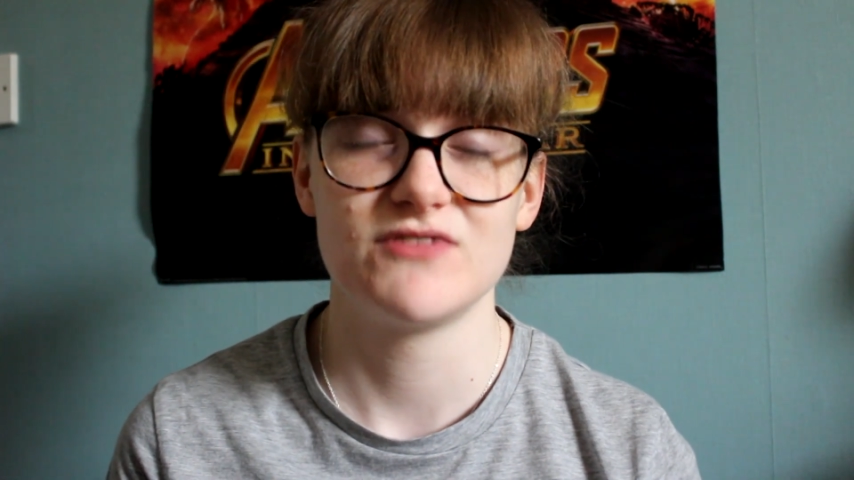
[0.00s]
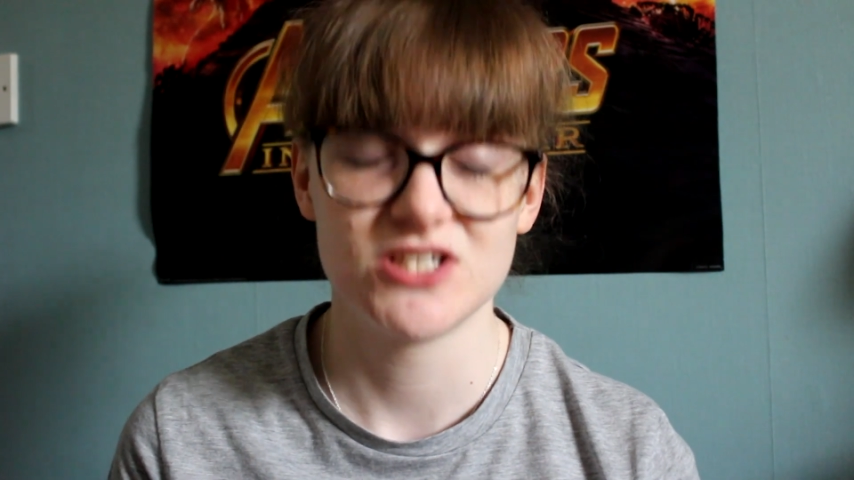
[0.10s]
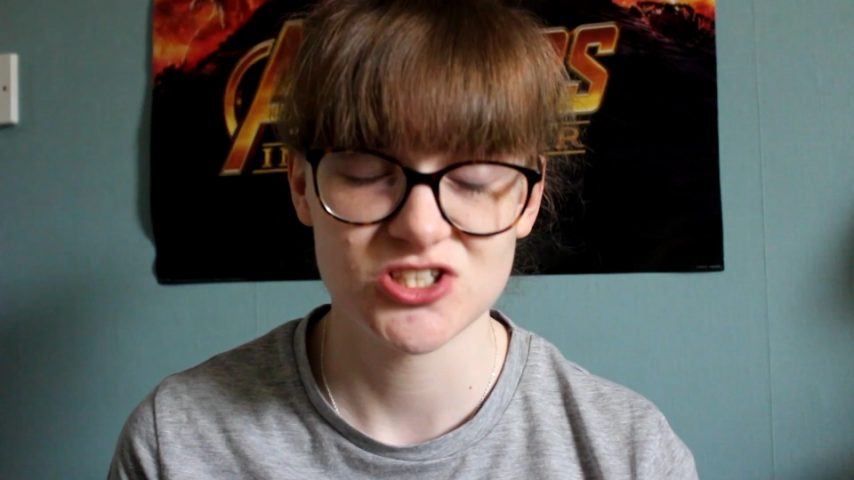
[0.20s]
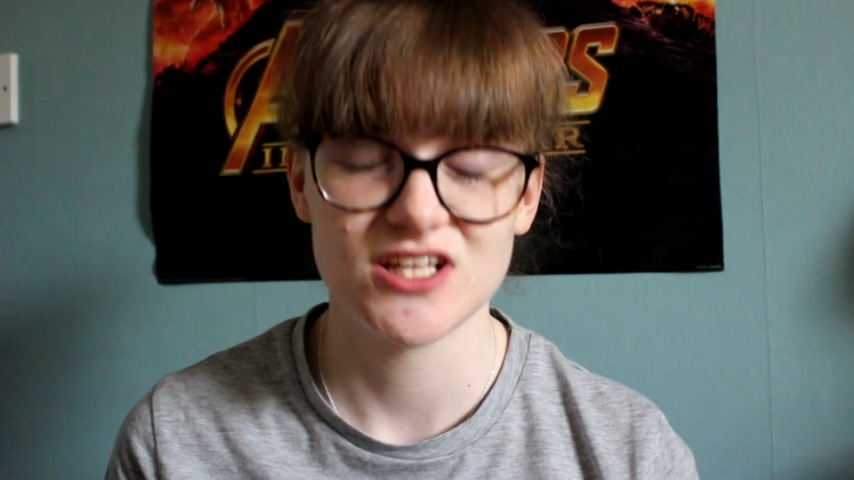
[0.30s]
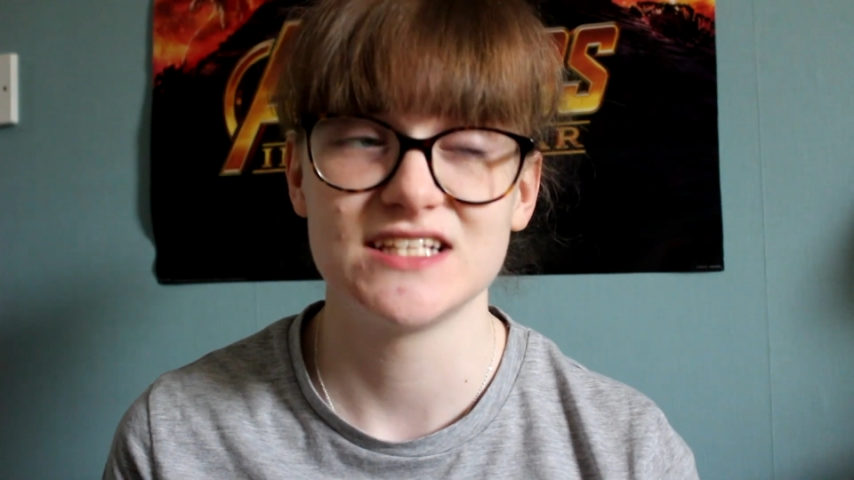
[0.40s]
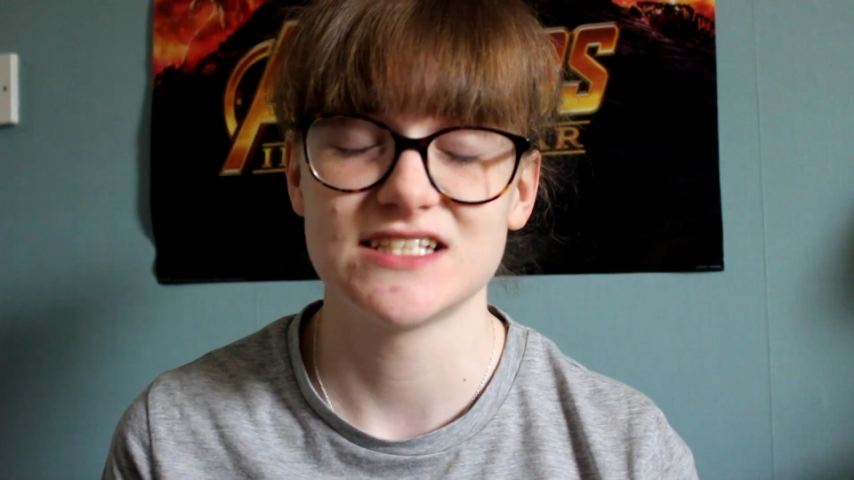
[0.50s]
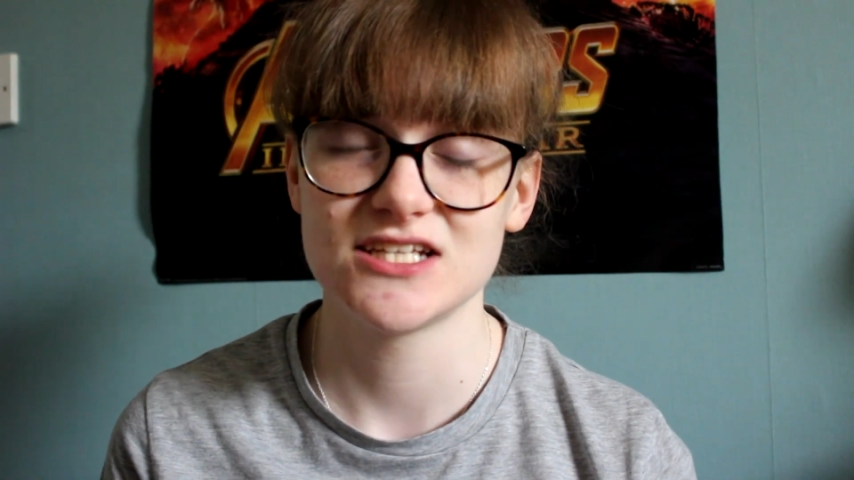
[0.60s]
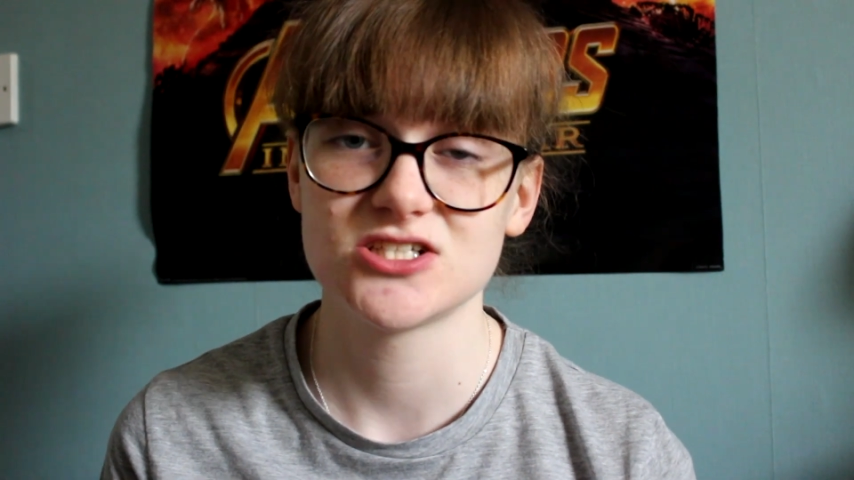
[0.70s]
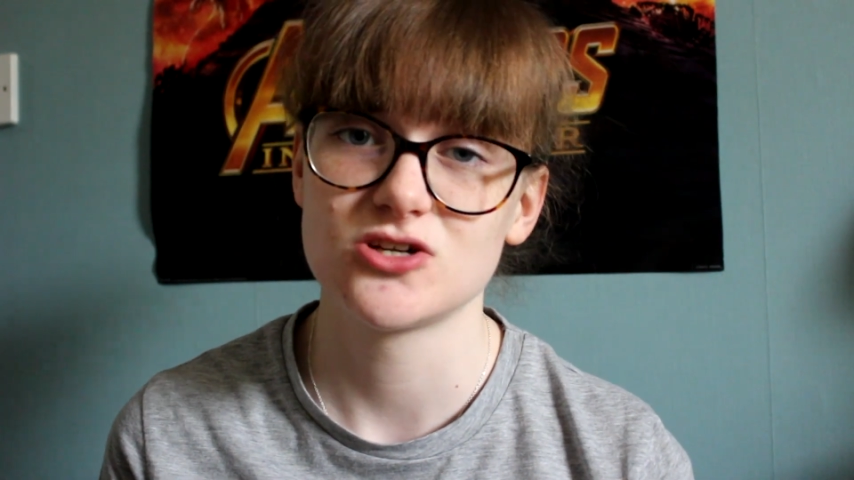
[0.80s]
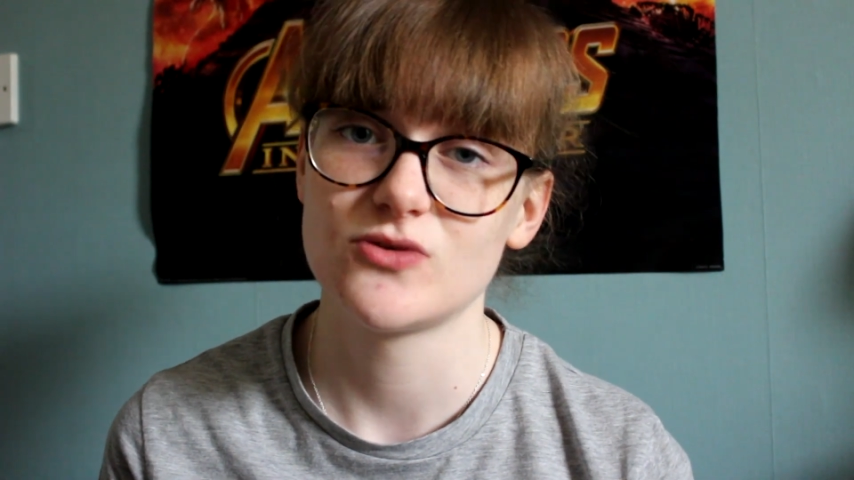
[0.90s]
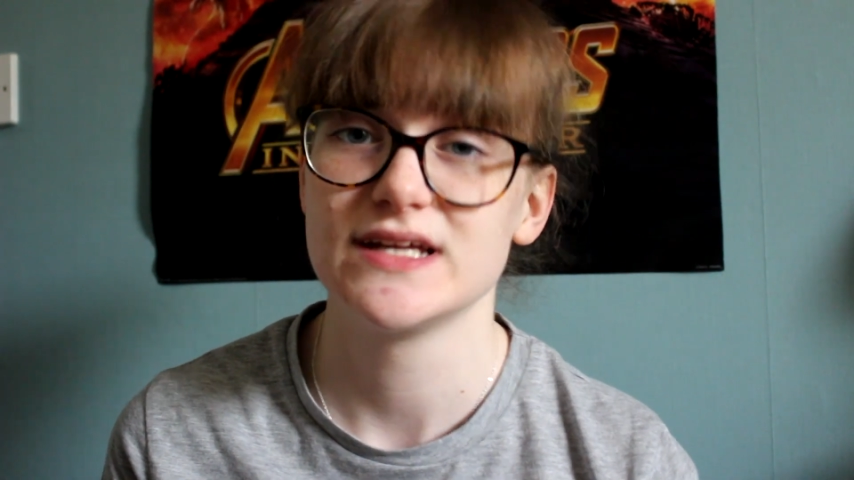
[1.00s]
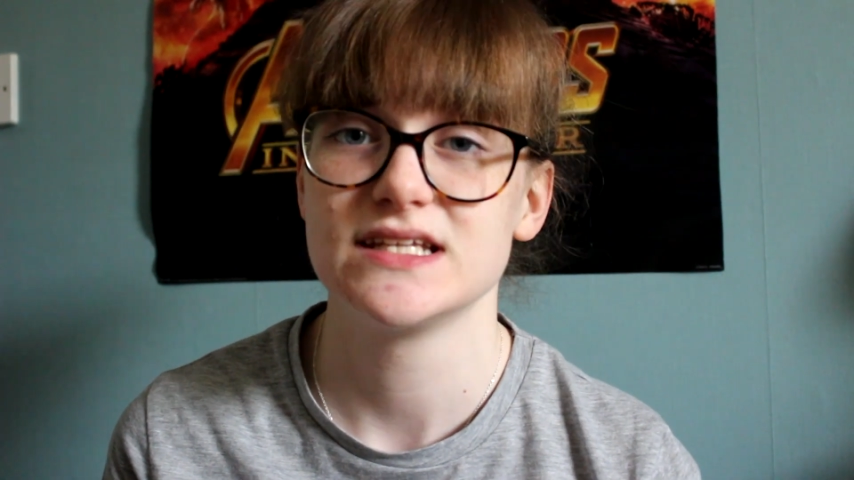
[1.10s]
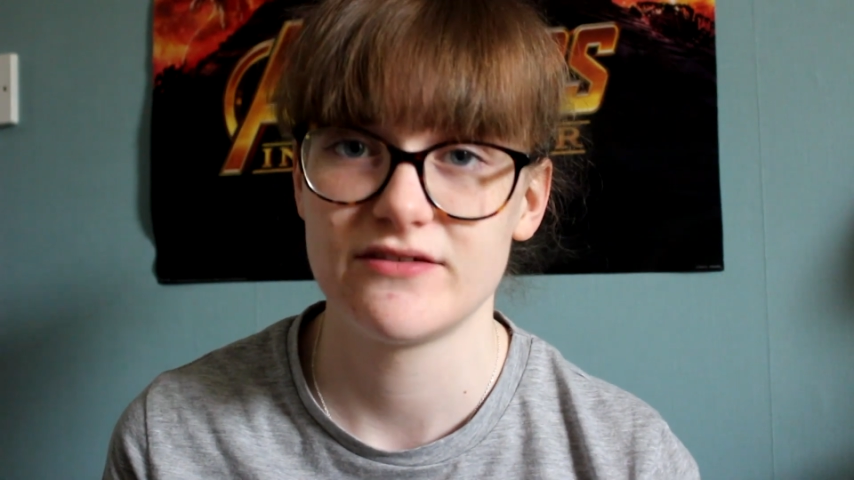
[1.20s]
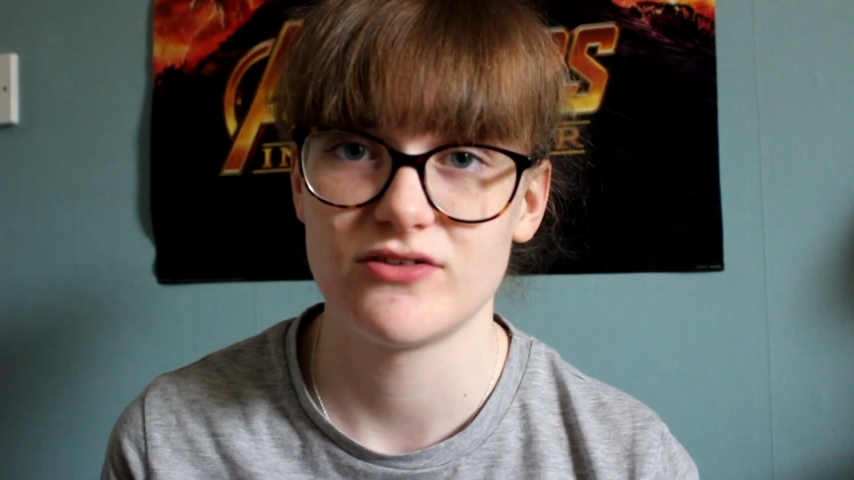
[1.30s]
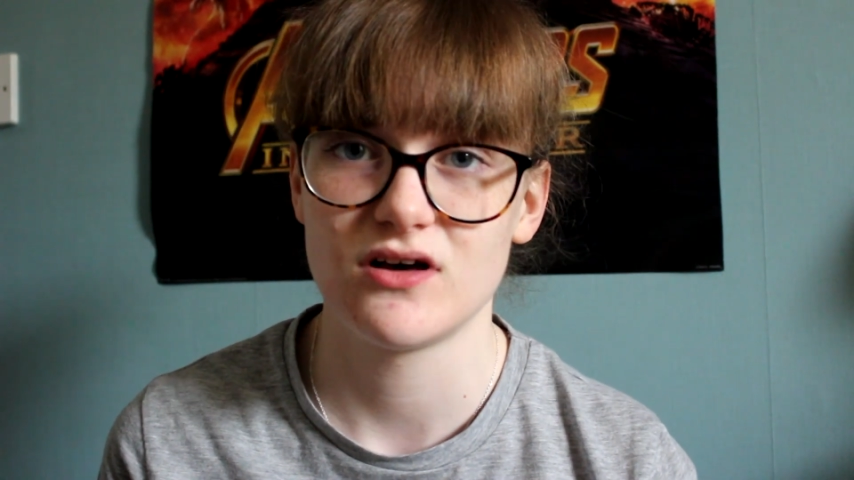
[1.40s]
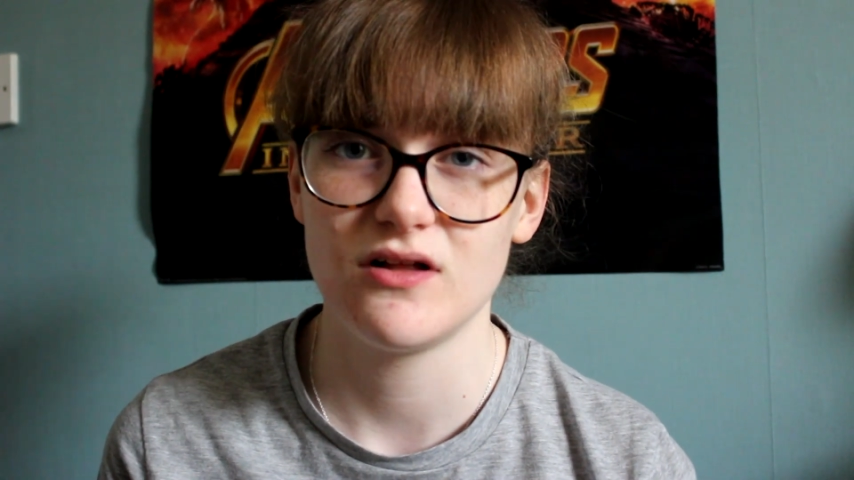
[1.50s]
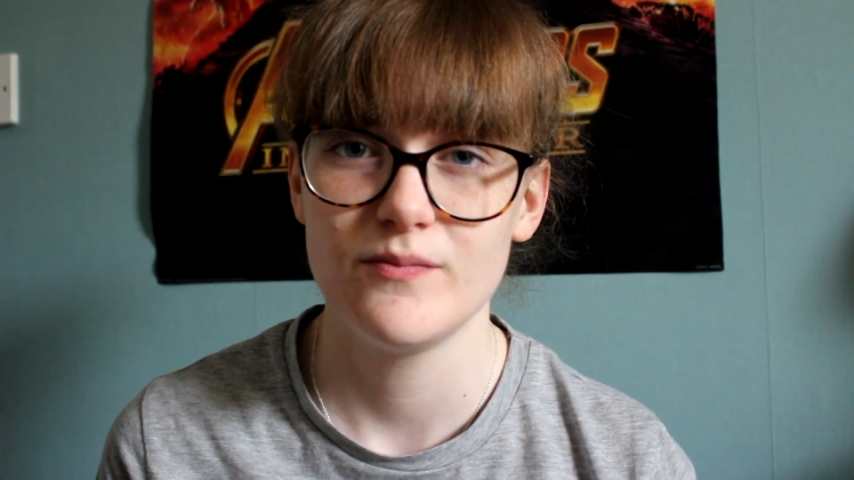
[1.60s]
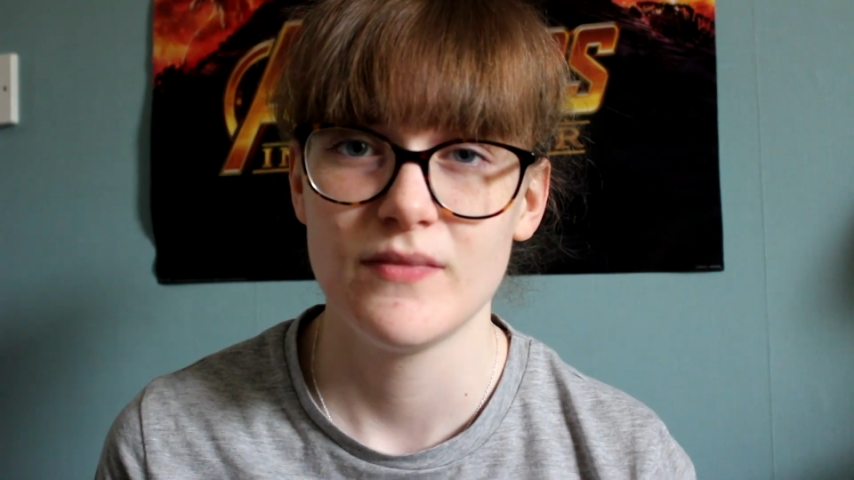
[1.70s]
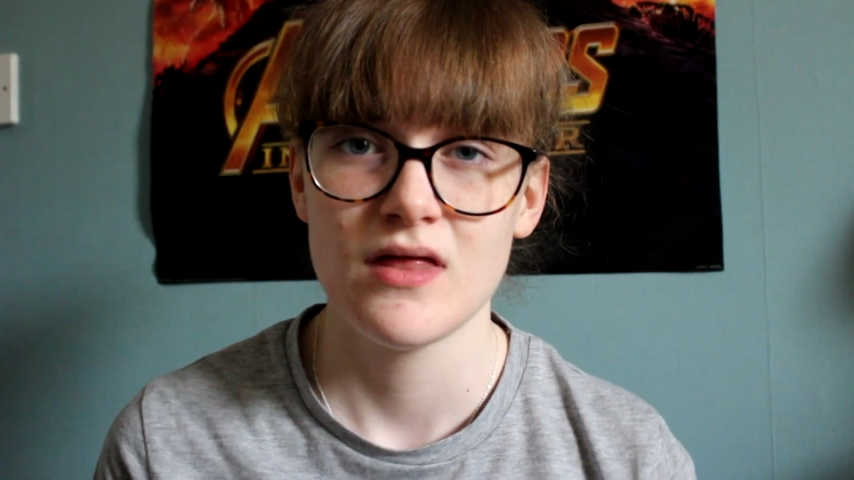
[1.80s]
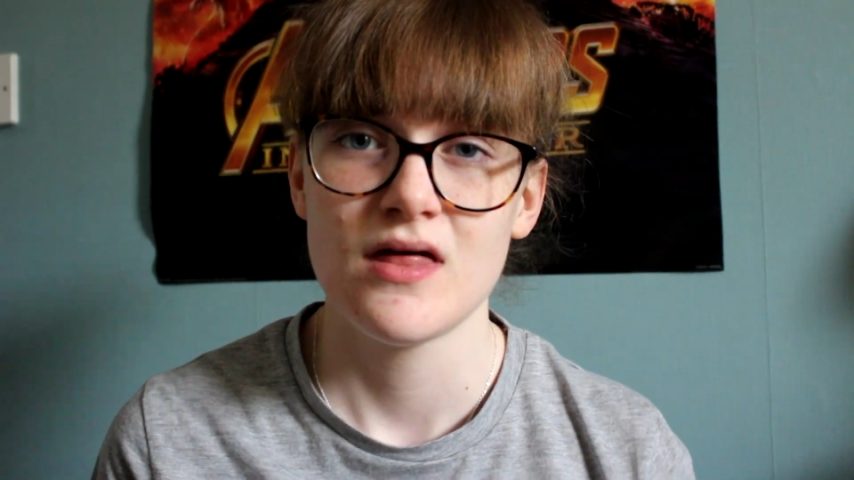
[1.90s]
visualization quite difficult